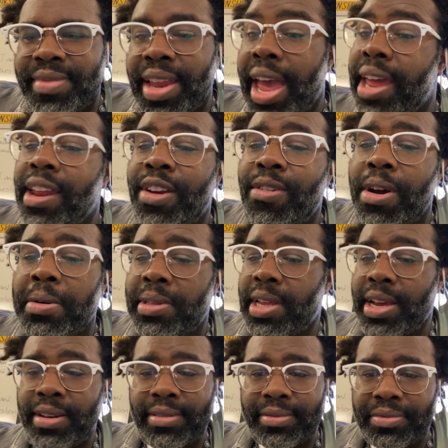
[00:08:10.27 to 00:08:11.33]
Ain't nothing wrong with
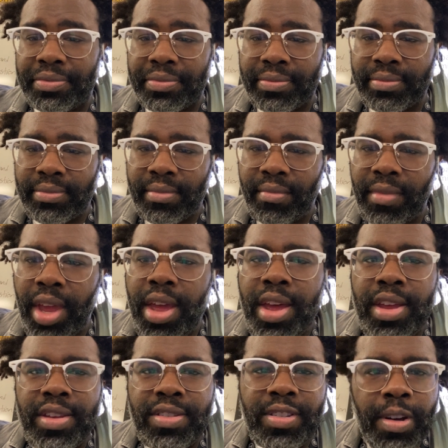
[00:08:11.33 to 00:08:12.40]
that.
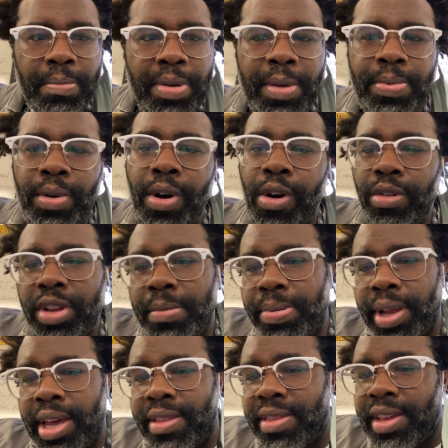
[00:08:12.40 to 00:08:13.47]
Some people only
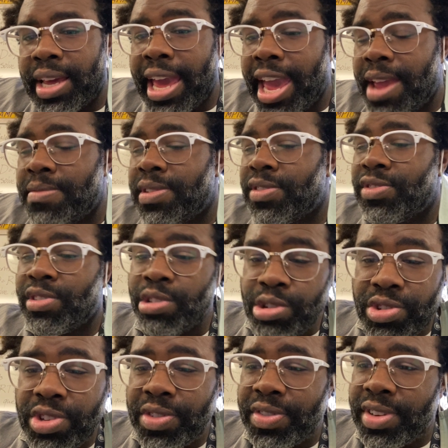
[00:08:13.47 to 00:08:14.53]
play the games
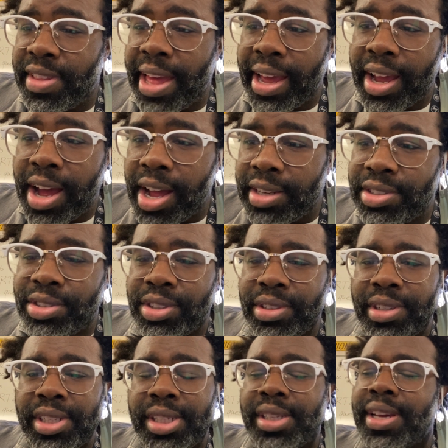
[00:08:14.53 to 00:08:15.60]
exclusive to that console.
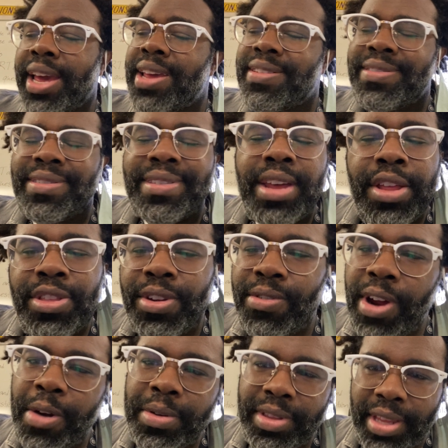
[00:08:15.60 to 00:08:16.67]
Look, there's nothing
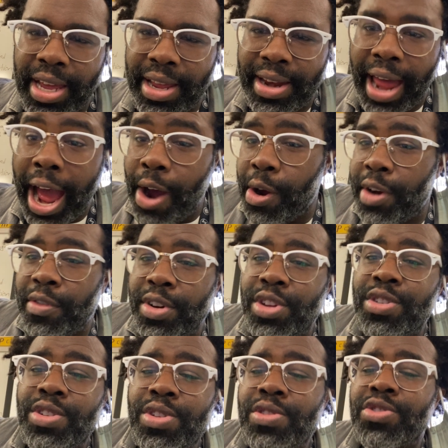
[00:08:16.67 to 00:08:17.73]
wrong with that. However
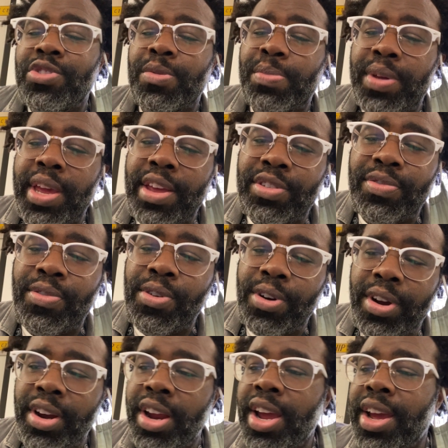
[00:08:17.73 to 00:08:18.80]
you use your
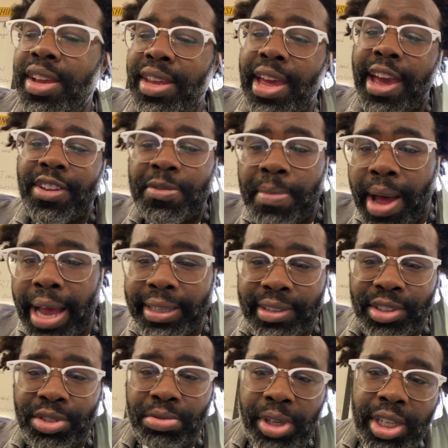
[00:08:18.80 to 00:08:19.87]
PS4, your Xbox,
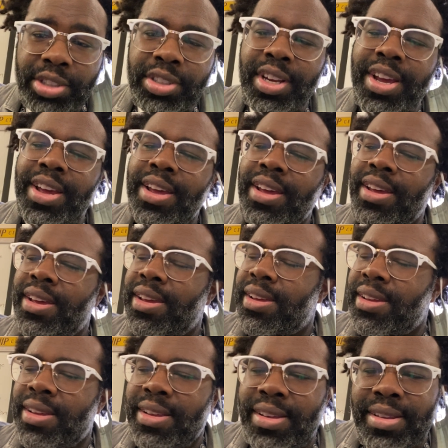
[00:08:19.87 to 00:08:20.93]
your Switch,
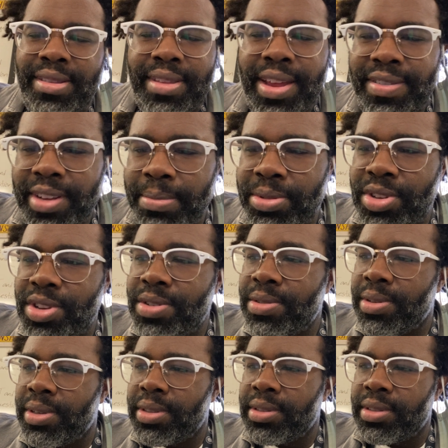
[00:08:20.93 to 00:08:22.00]
that's up to you.